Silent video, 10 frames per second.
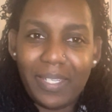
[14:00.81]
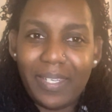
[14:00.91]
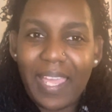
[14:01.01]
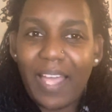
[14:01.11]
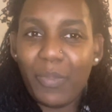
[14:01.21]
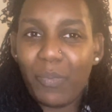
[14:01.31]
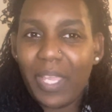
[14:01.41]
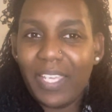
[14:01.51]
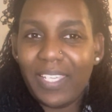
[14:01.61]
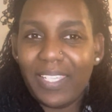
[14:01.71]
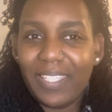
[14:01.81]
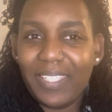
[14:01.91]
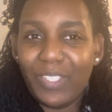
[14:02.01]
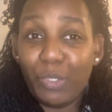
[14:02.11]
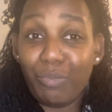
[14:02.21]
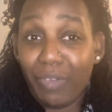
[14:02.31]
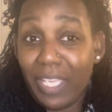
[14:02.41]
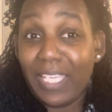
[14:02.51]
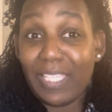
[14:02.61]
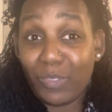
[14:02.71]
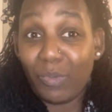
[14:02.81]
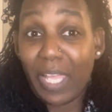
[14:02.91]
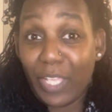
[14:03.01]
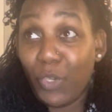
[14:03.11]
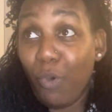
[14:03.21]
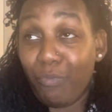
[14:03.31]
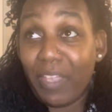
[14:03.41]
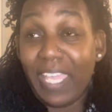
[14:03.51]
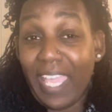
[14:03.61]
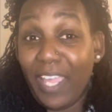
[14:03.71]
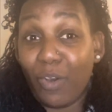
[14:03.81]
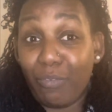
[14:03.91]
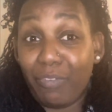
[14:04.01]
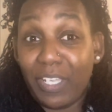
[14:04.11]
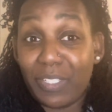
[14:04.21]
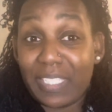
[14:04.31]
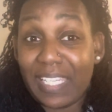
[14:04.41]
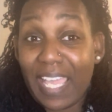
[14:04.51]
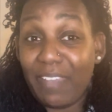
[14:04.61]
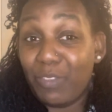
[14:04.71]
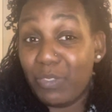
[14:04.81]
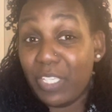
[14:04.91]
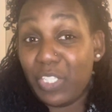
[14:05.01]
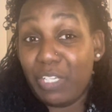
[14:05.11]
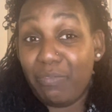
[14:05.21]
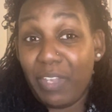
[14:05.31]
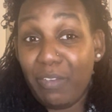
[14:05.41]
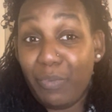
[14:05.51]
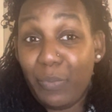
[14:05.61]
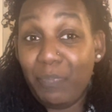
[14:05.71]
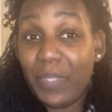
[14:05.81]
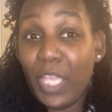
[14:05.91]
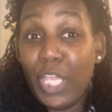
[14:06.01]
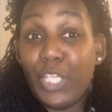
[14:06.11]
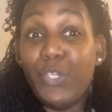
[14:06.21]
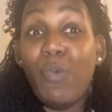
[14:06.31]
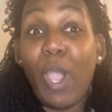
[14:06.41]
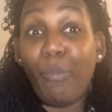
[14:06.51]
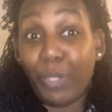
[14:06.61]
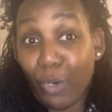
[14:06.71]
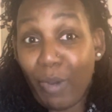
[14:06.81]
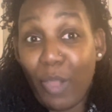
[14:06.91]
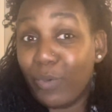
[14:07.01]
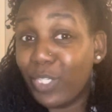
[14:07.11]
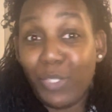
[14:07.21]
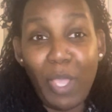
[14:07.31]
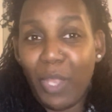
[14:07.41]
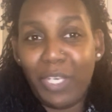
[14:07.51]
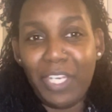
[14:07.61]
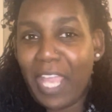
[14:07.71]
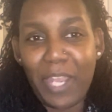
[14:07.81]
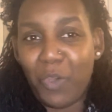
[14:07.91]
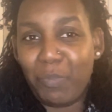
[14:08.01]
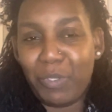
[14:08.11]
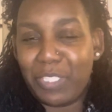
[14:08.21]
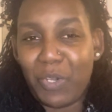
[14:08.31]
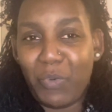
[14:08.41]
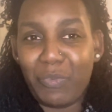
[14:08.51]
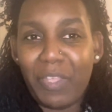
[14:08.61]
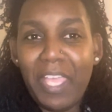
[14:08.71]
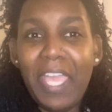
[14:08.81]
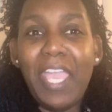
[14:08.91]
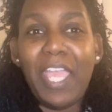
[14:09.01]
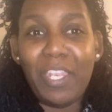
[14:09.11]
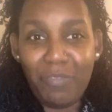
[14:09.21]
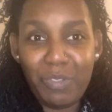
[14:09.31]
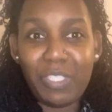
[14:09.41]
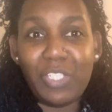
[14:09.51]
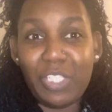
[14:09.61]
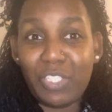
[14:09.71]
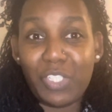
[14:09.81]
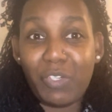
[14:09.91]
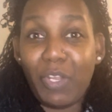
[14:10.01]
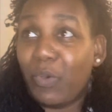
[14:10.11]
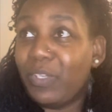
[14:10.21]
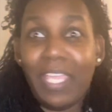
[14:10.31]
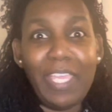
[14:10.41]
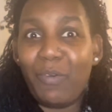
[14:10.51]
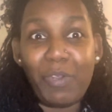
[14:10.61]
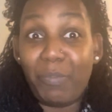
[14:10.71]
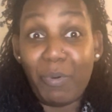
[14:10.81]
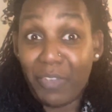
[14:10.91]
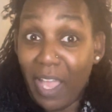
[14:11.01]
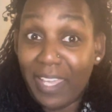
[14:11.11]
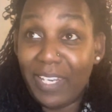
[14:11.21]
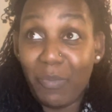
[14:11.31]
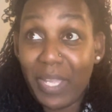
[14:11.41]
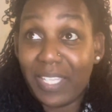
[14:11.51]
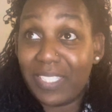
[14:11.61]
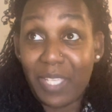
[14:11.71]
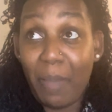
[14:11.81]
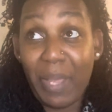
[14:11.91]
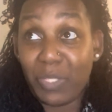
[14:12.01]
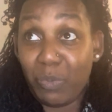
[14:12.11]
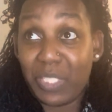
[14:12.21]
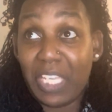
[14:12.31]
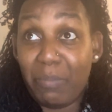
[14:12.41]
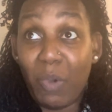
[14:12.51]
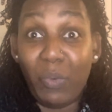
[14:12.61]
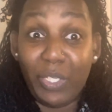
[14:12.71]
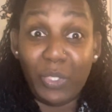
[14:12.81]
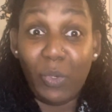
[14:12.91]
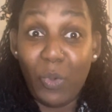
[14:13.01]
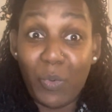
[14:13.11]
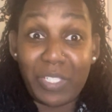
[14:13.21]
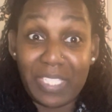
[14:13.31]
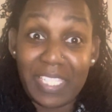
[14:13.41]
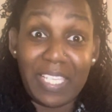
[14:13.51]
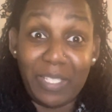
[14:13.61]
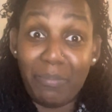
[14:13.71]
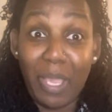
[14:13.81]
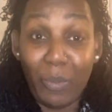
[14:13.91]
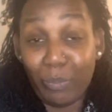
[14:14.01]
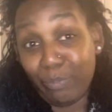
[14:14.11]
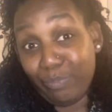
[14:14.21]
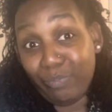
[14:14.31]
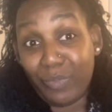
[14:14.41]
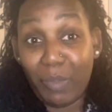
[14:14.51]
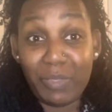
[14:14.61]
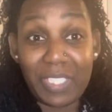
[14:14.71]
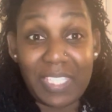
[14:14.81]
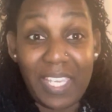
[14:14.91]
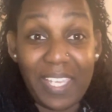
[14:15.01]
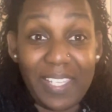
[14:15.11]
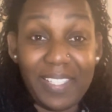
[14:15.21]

Either way, your fate is on line. Your fate and her fate is on line. If you say she a faithful, you helped her out. You did not help yourself. And if you say she is a traitor, they're getting rid of both y'all anyway. So y'all might as well team up with the Dolores and take them out. I'm just saying.